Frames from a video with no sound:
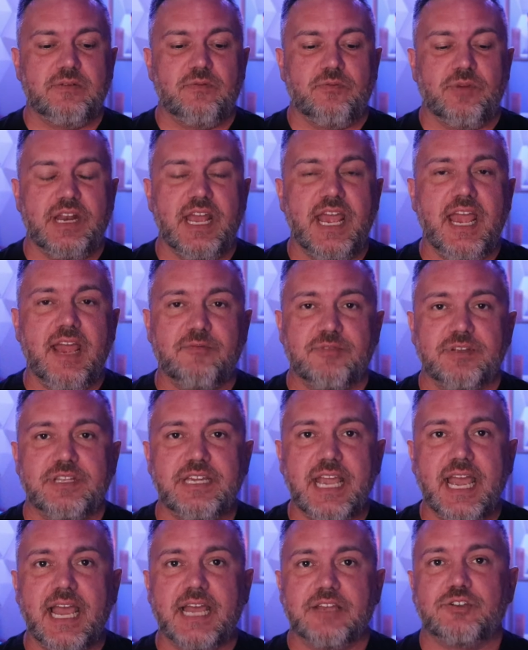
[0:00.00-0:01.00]
whenever
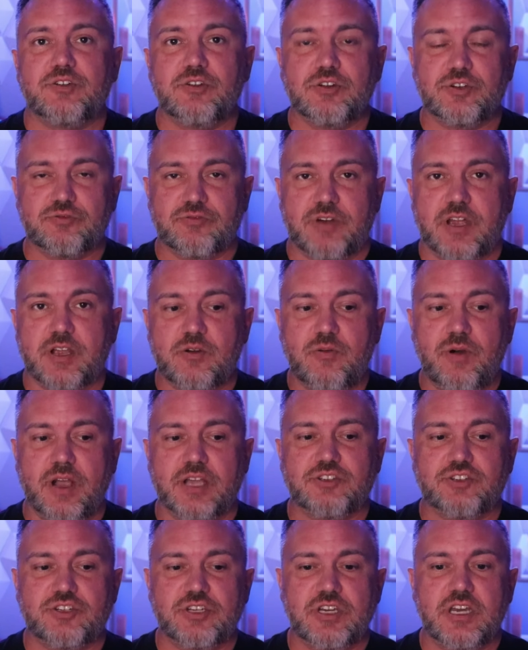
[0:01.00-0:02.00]
they ask her a direct
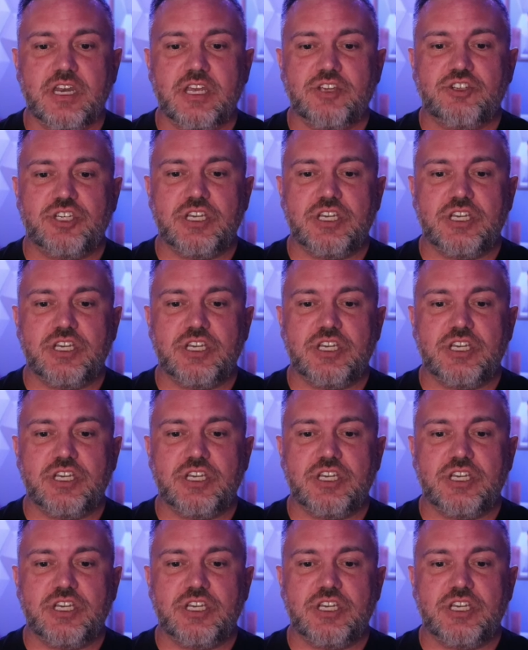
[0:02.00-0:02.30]
question,